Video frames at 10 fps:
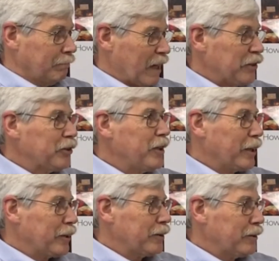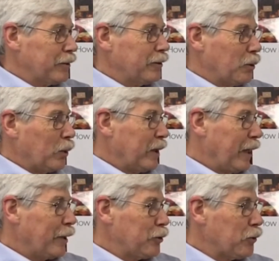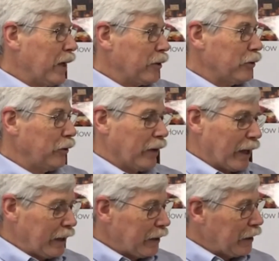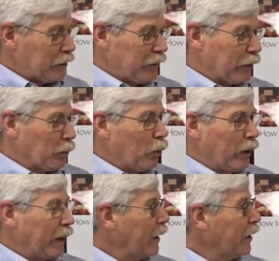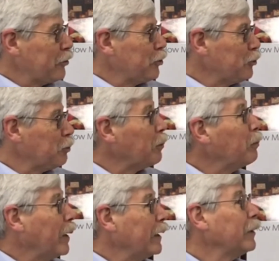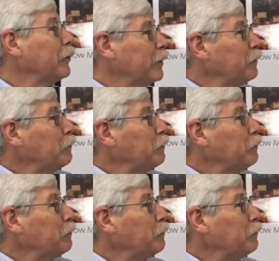As a tech coordinator director, you got into these finger pointing issues with many other different